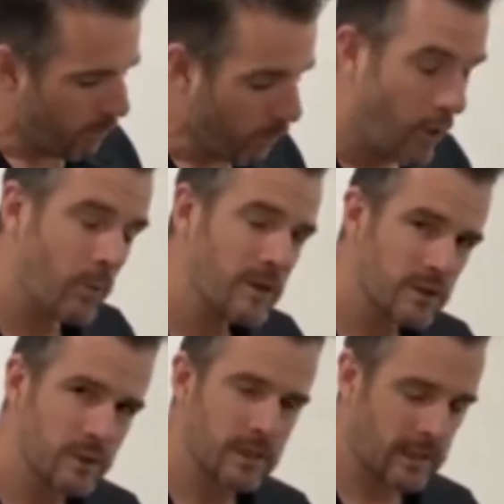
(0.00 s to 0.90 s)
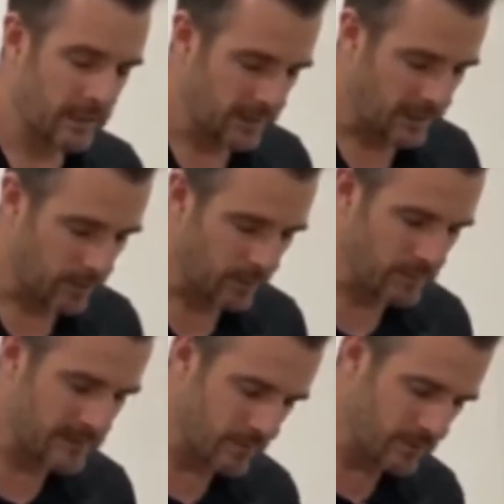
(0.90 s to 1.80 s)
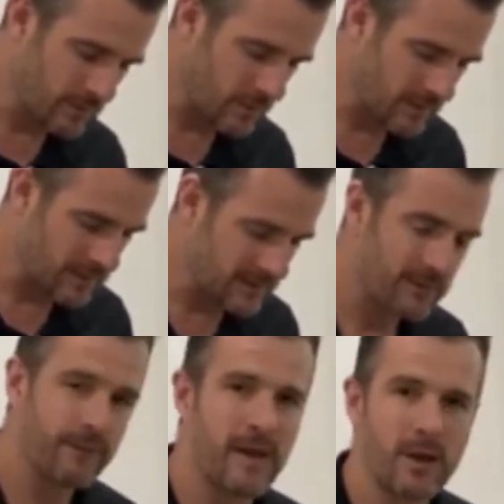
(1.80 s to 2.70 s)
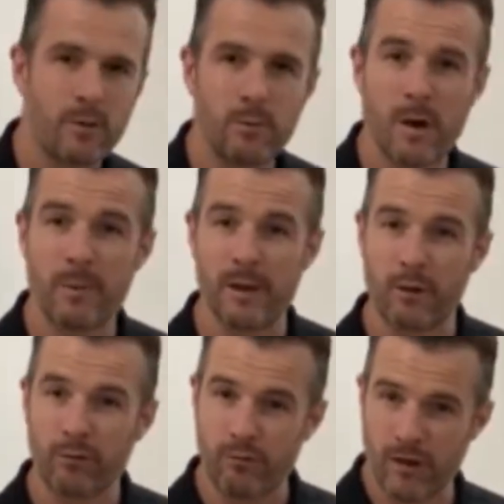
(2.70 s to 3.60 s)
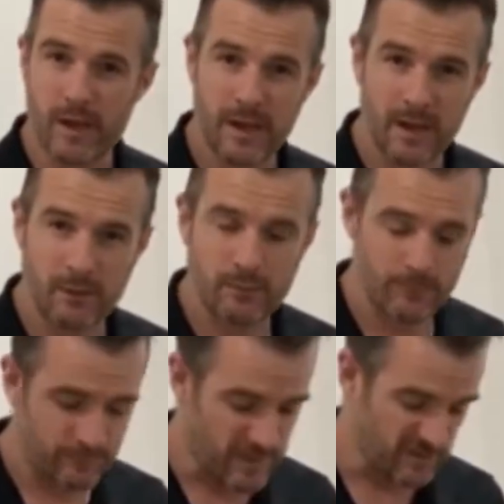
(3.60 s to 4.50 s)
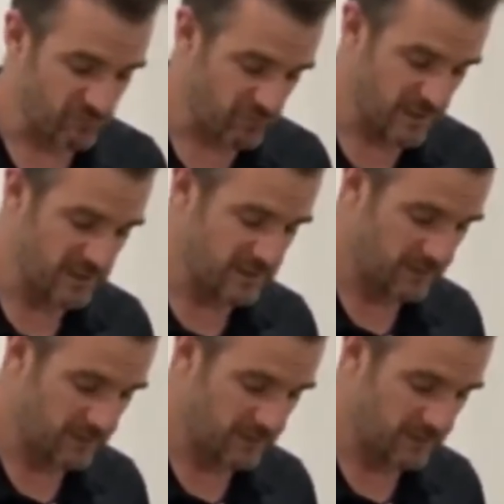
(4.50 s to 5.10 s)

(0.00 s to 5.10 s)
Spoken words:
what we do in the clinic when someone's got a stiff ankle, might be a chronic ankle that's really